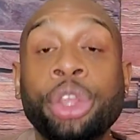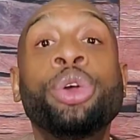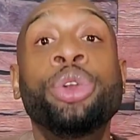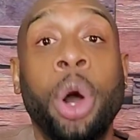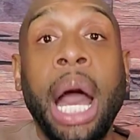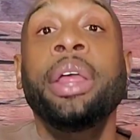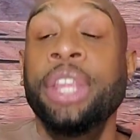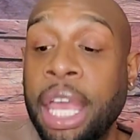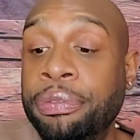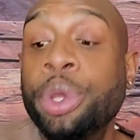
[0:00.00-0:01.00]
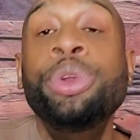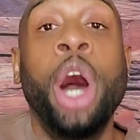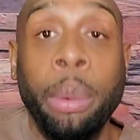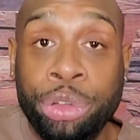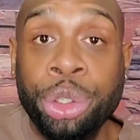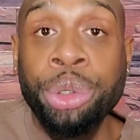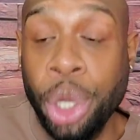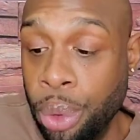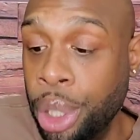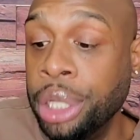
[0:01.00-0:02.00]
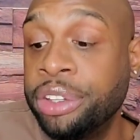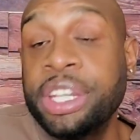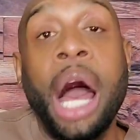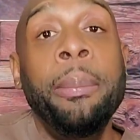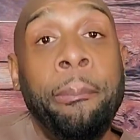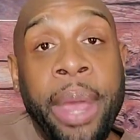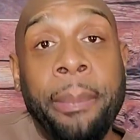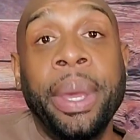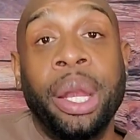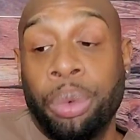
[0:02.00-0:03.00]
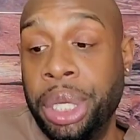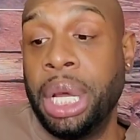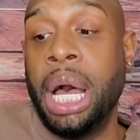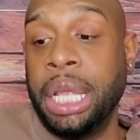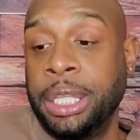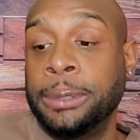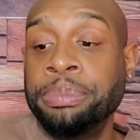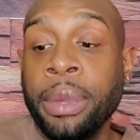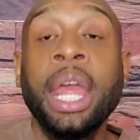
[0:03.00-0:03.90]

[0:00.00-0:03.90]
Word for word: You know, if you know what you're doing, salt and pepper and a real onion.